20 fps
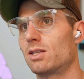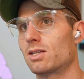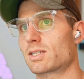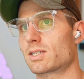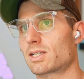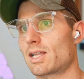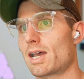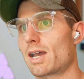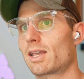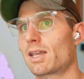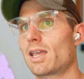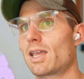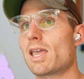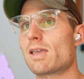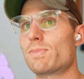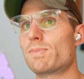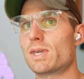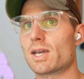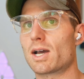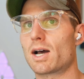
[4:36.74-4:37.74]
Slack
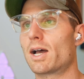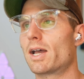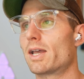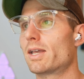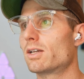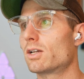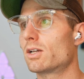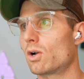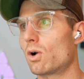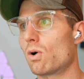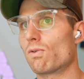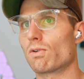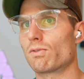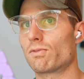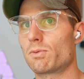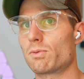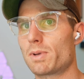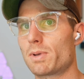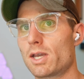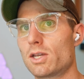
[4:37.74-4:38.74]
API
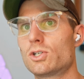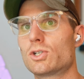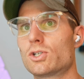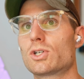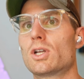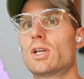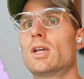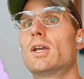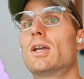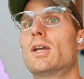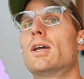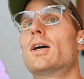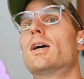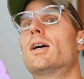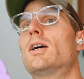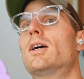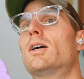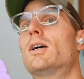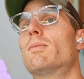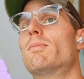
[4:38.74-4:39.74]
overview page
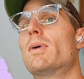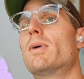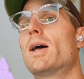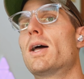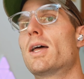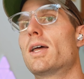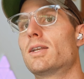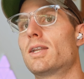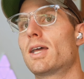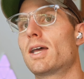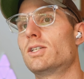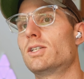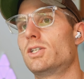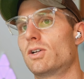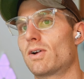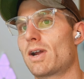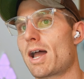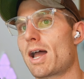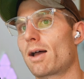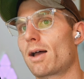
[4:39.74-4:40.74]
um, and head to
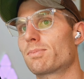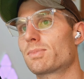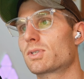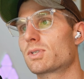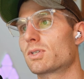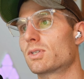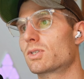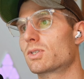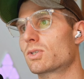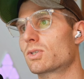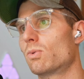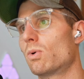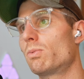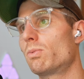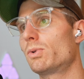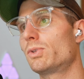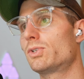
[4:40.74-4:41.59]
your apps. And so what we'll